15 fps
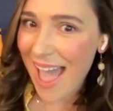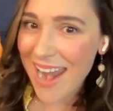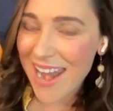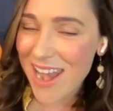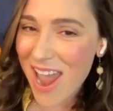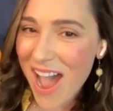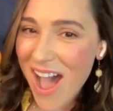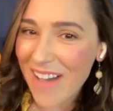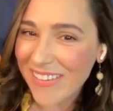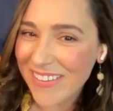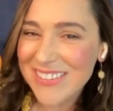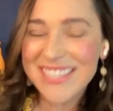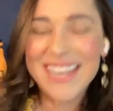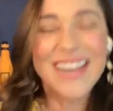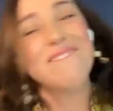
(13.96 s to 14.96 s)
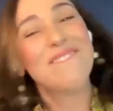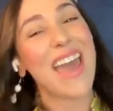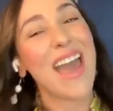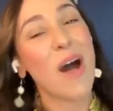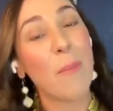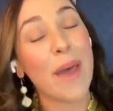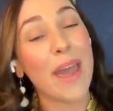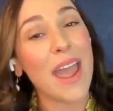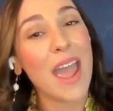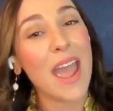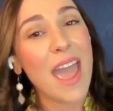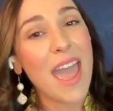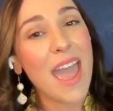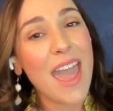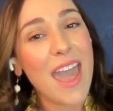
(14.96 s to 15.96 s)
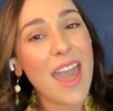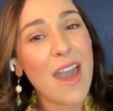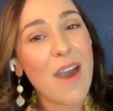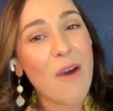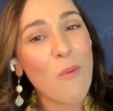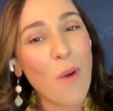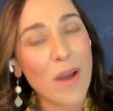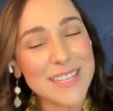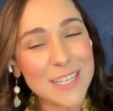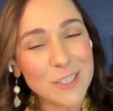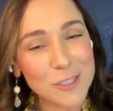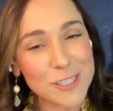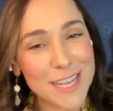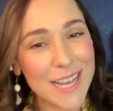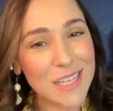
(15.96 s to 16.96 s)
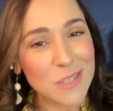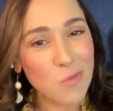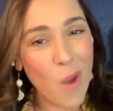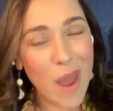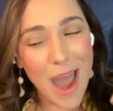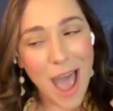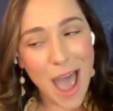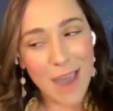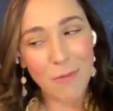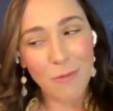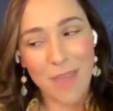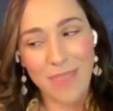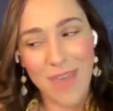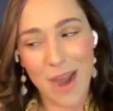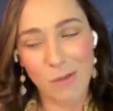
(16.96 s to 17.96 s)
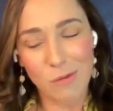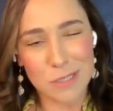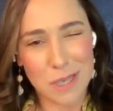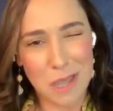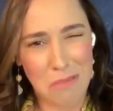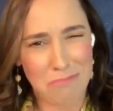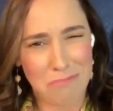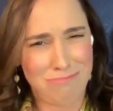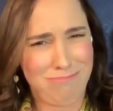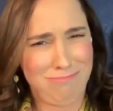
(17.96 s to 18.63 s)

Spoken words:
No, you didn't fail. But what's interesting is when I read that, I was like,